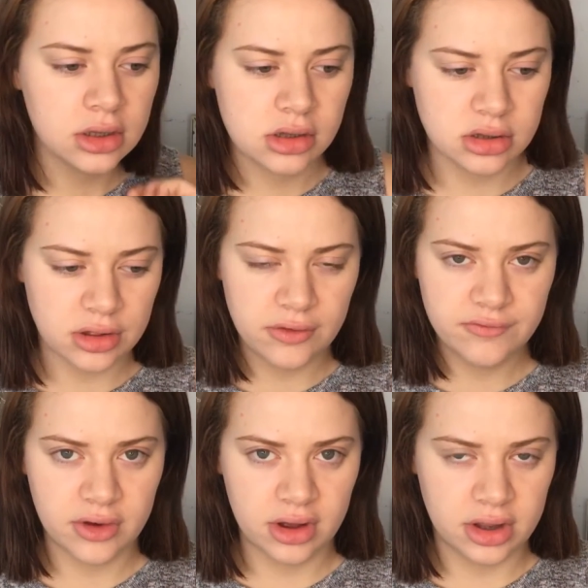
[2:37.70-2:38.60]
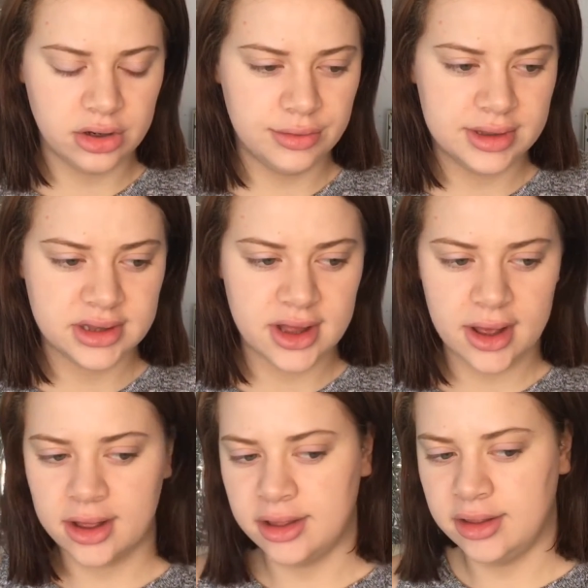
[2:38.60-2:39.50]
So far I noticed
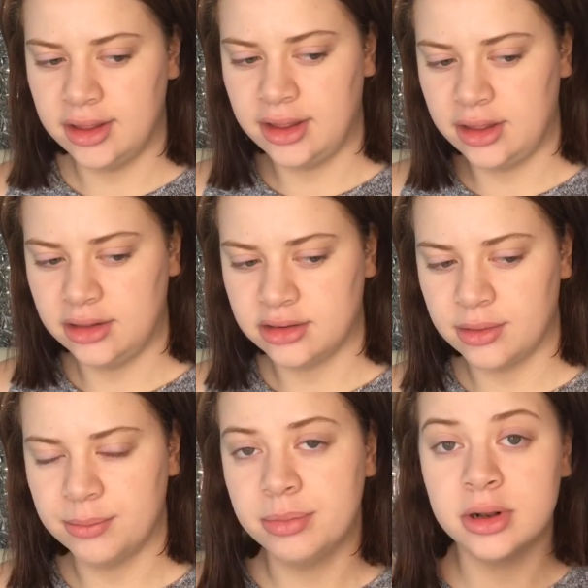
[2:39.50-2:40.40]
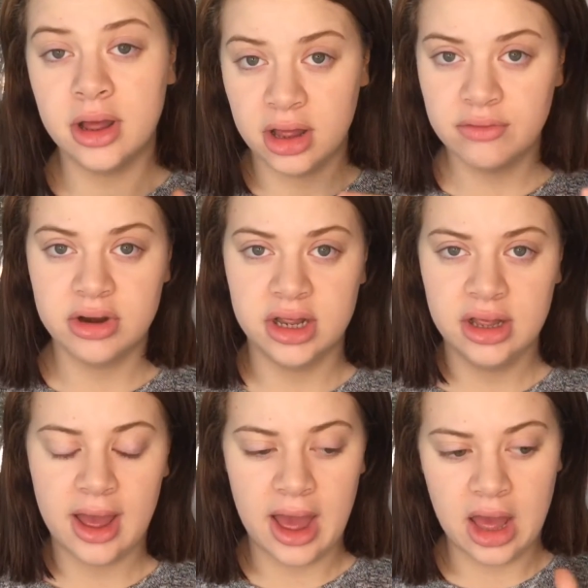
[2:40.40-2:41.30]
that it is
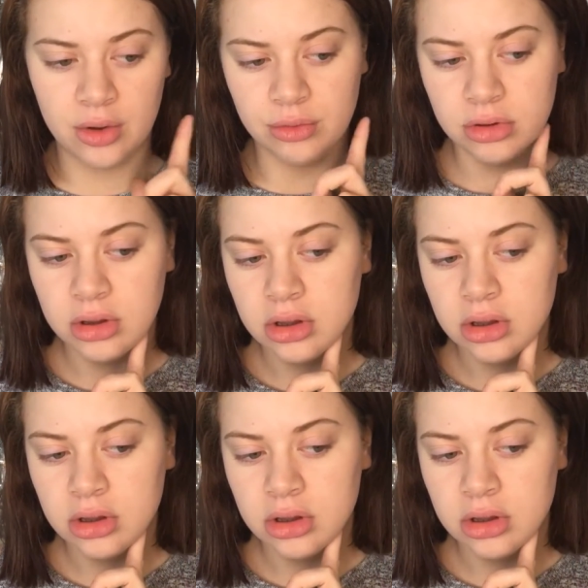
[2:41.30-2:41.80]
blurring out